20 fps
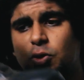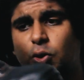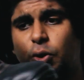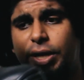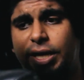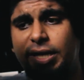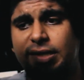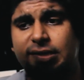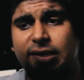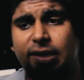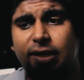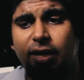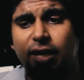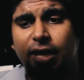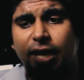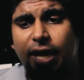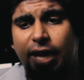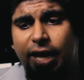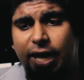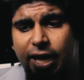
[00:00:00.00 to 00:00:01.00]
So it is a
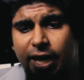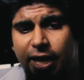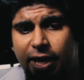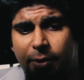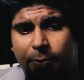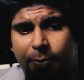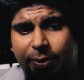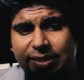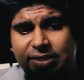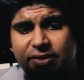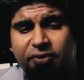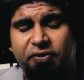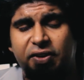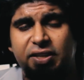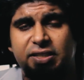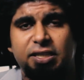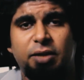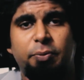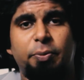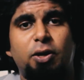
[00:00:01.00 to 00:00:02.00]
best
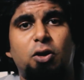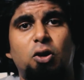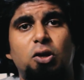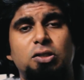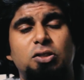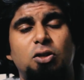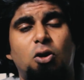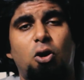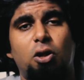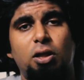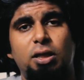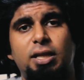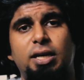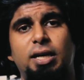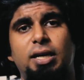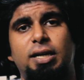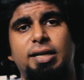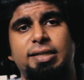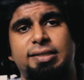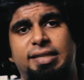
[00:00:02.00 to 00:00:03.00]
feature, because all
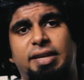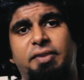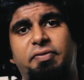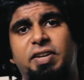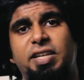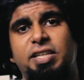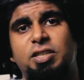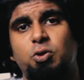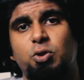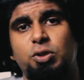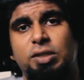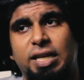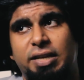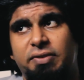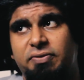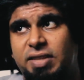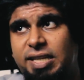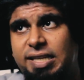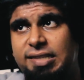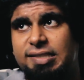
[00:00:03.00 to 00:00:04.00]
the safety shoes
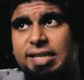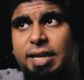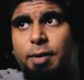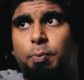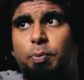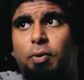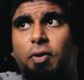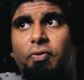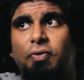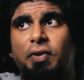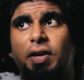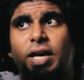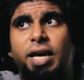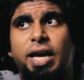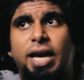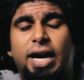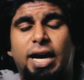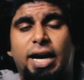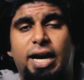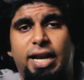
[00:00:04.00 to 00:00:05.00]
have these type of
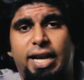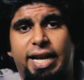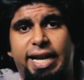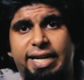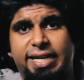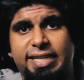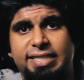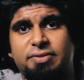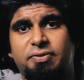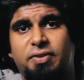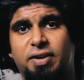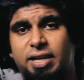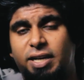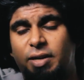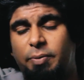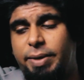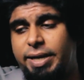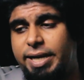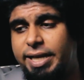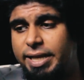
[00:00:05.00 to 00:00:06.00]
latex
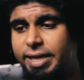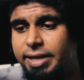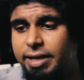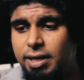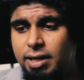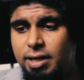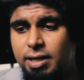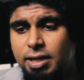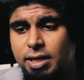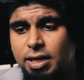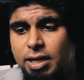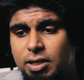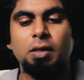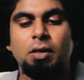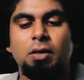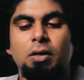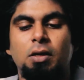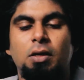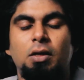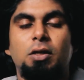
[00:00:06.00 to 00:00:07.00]
fungal material.
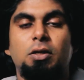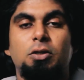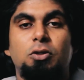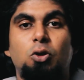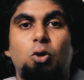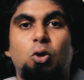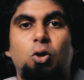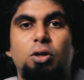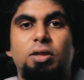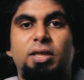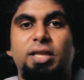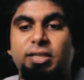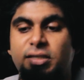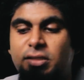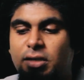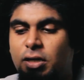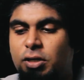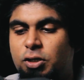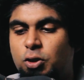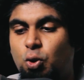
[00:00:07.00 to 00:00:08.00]
So
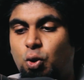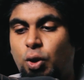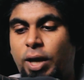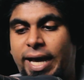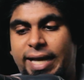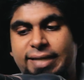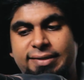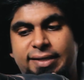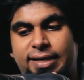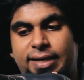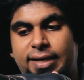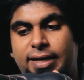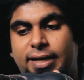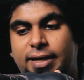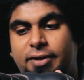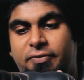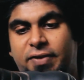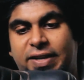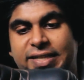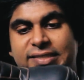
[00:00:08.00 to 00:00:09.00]
this shoe has an
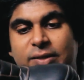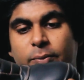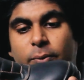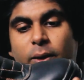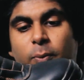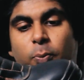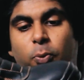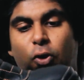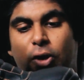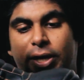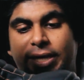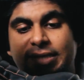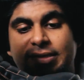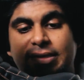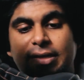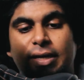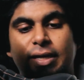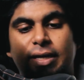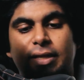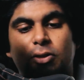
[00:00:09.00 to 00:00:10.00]
flexible
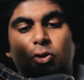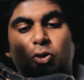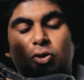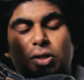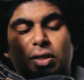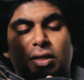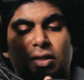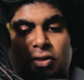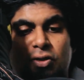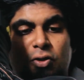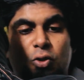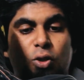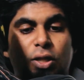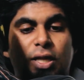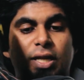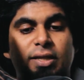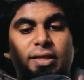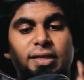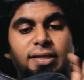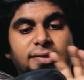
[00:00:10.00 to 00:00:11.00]
point,
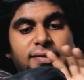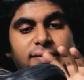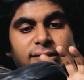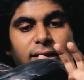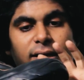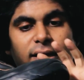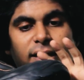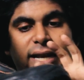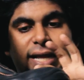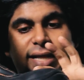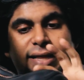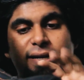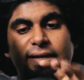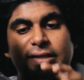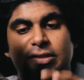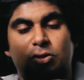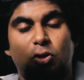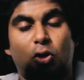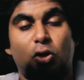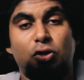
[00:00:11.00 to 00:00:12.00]
so that this
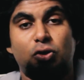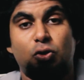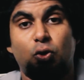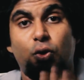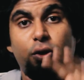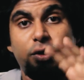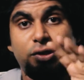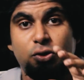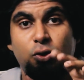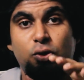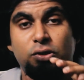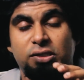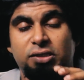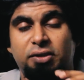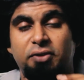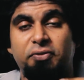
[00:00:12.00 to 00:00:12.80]
leather is not so